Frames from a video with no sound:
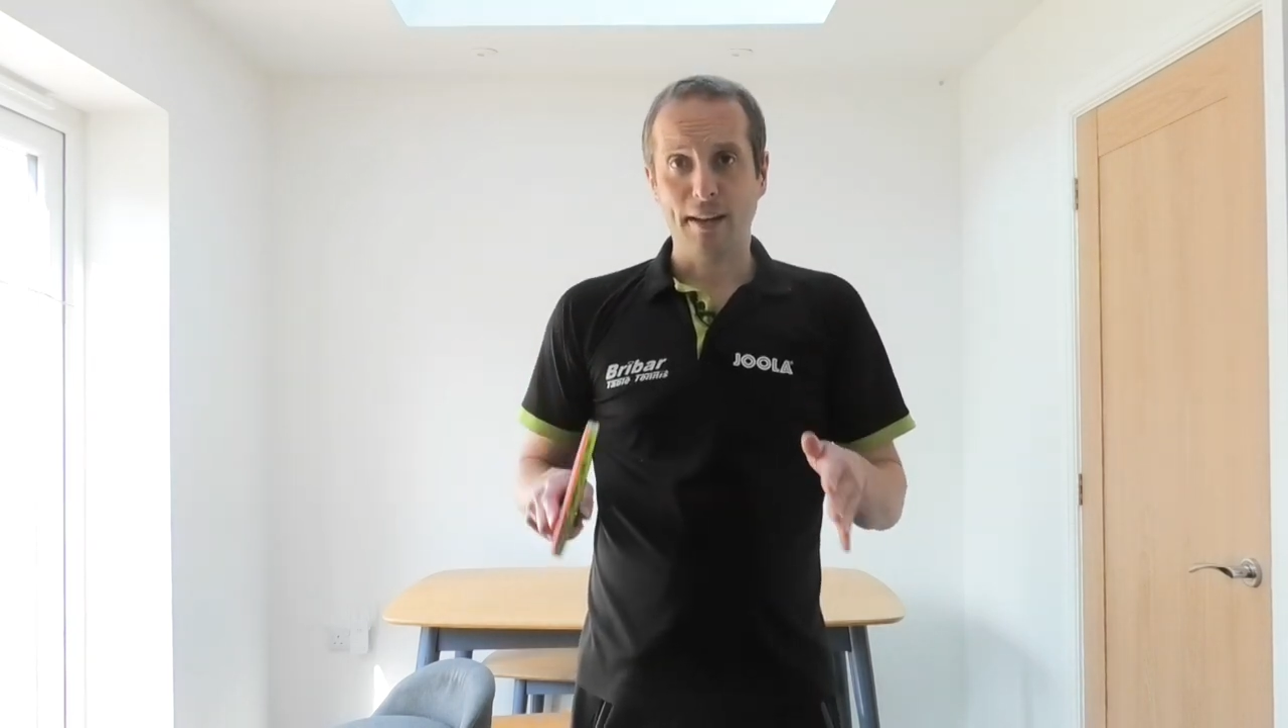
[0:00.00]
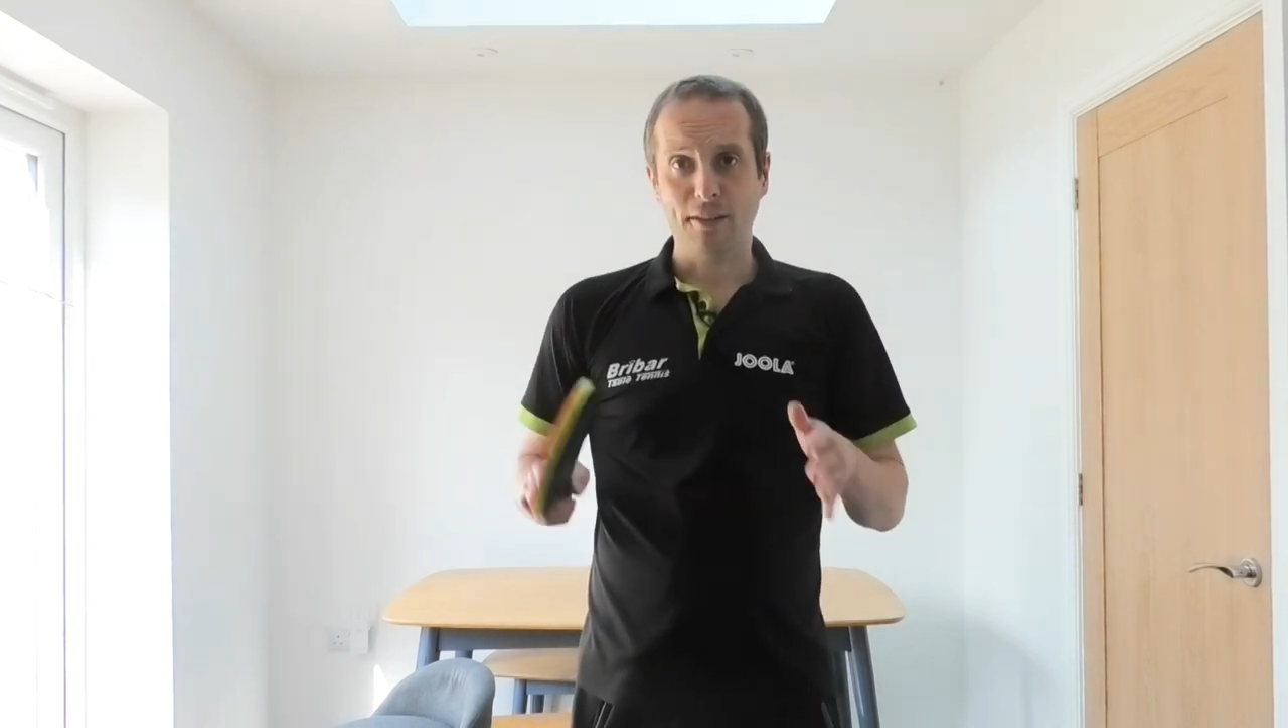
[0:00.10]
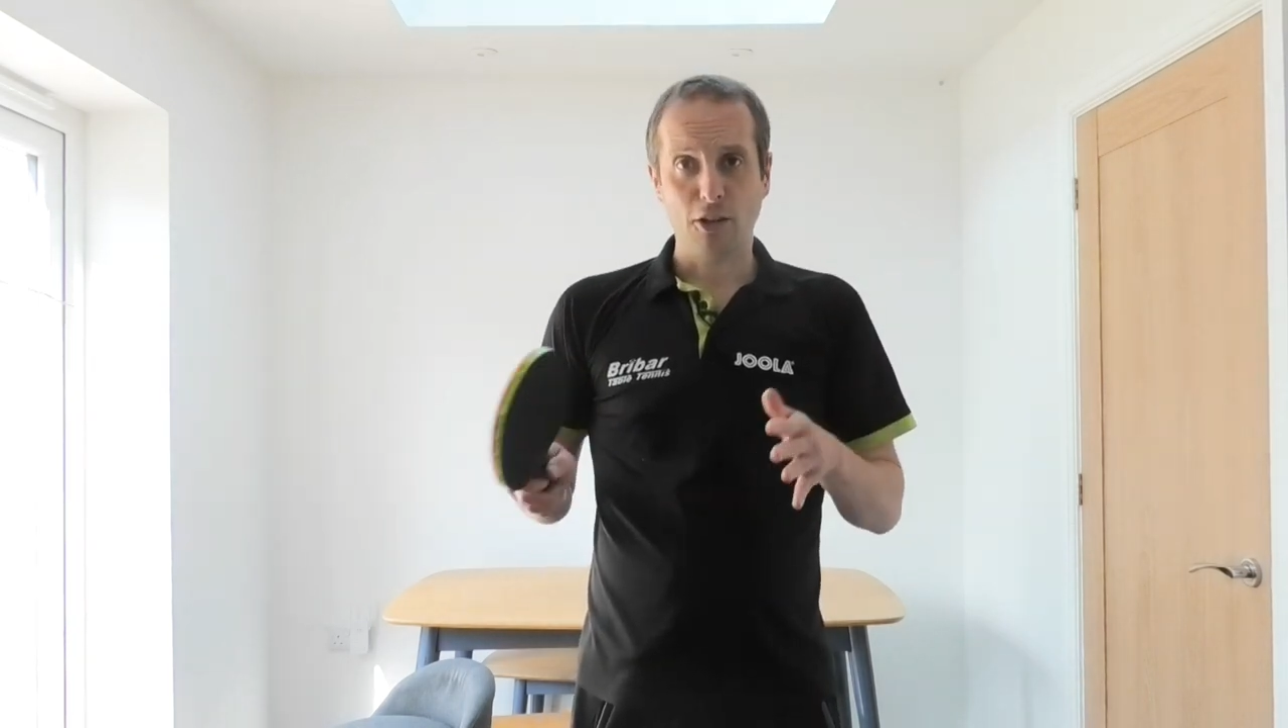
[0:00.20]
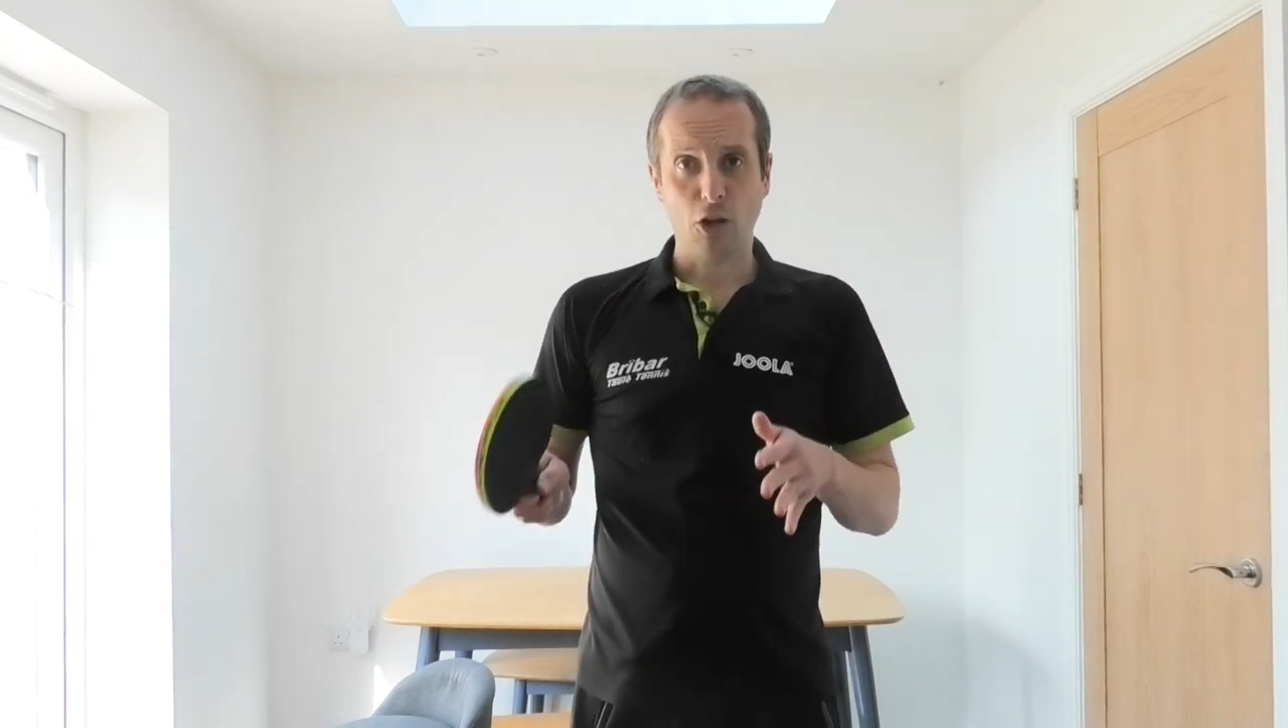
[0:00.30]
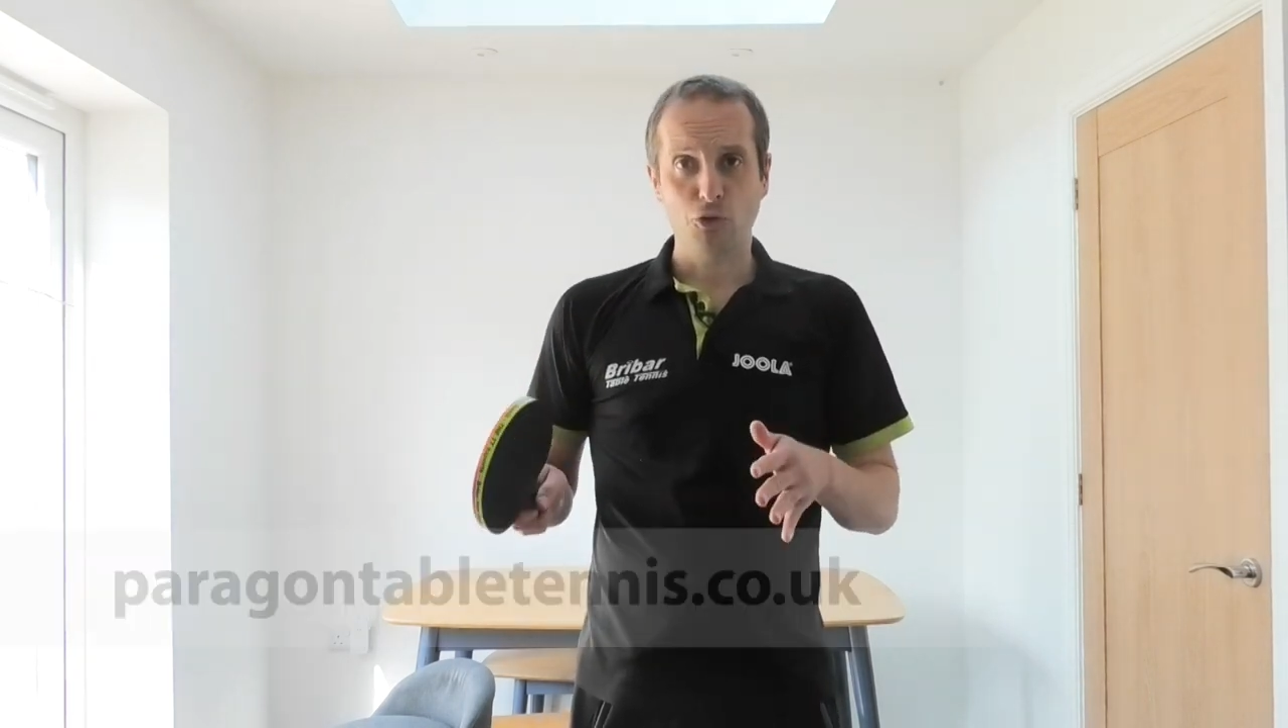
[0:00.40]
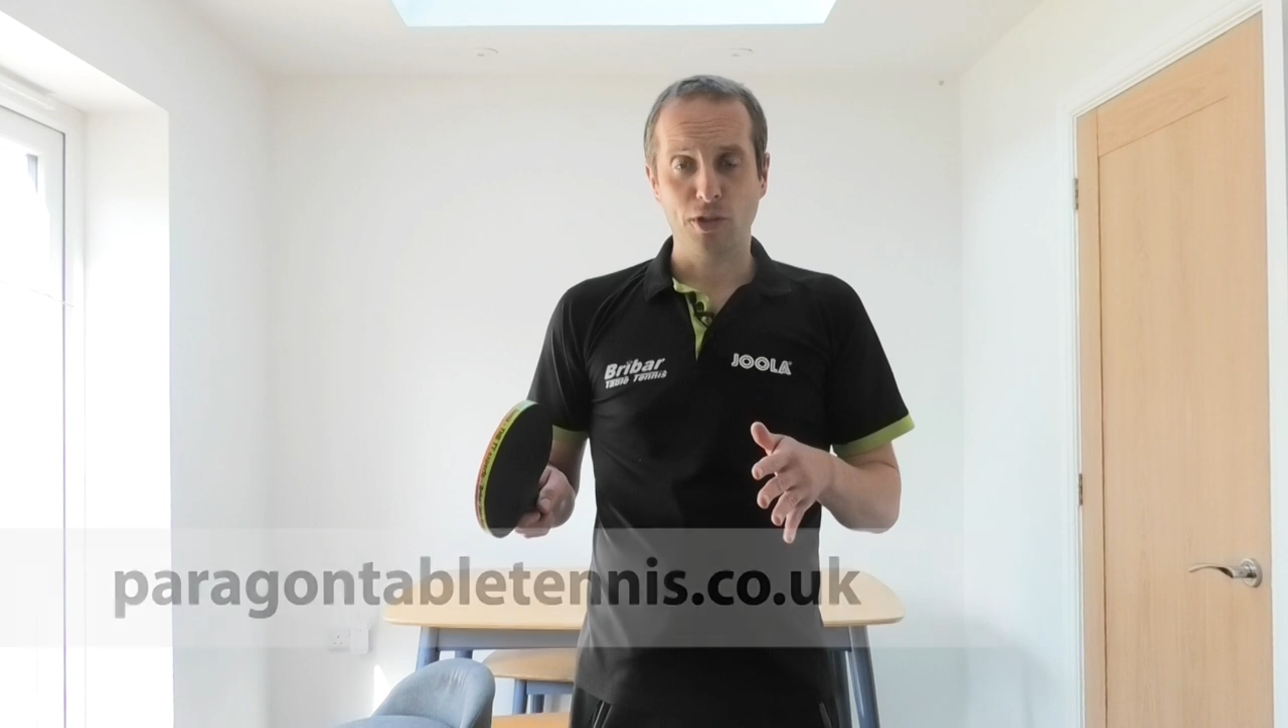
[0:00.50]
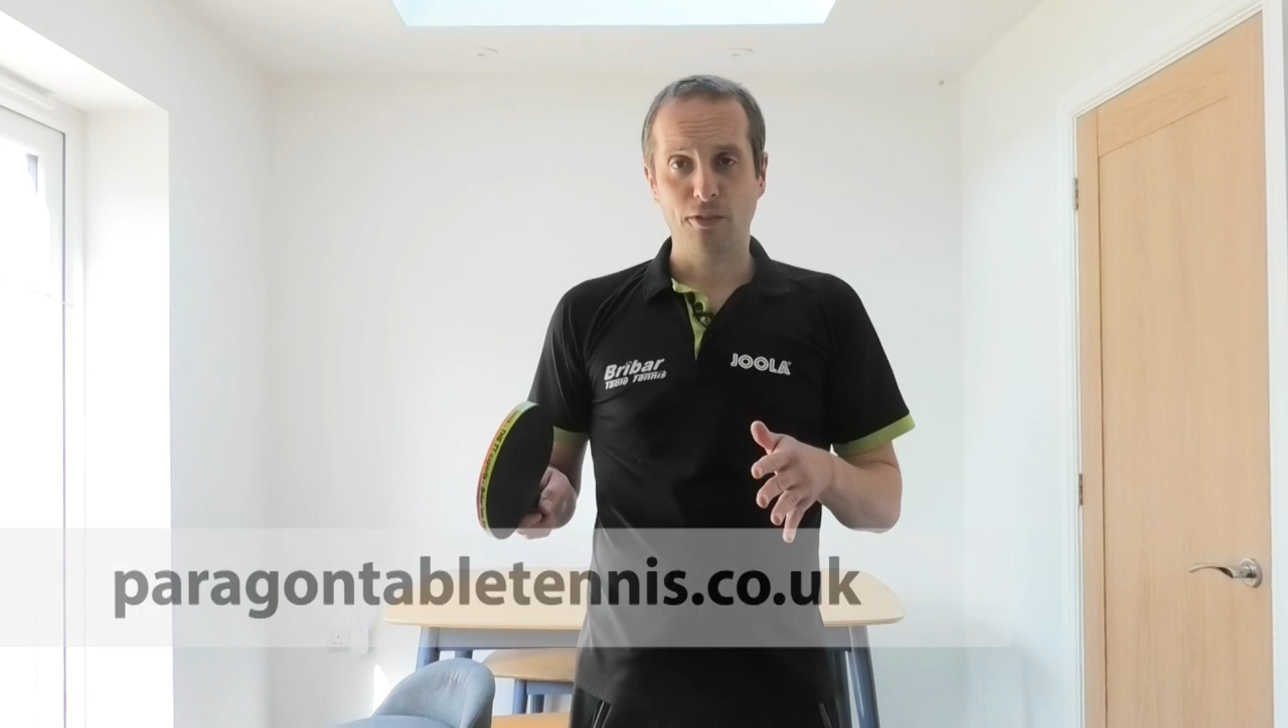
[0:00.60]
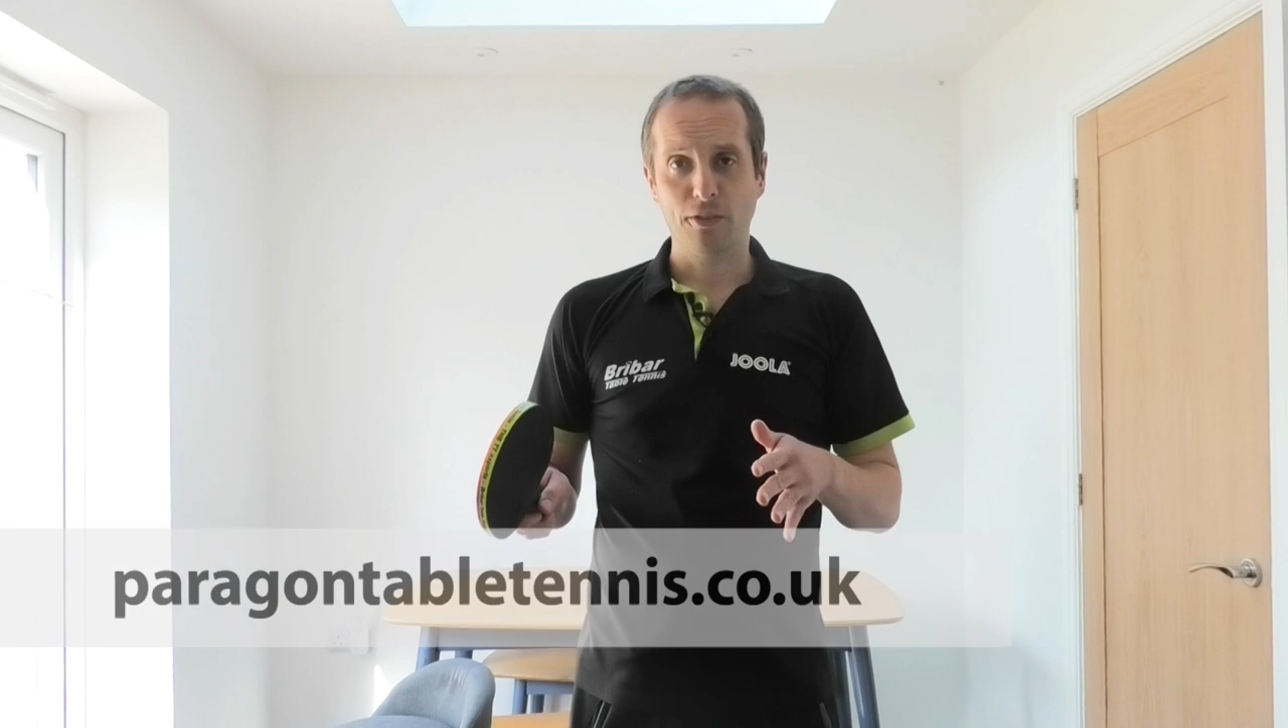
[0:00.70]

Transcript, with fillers: and his coaching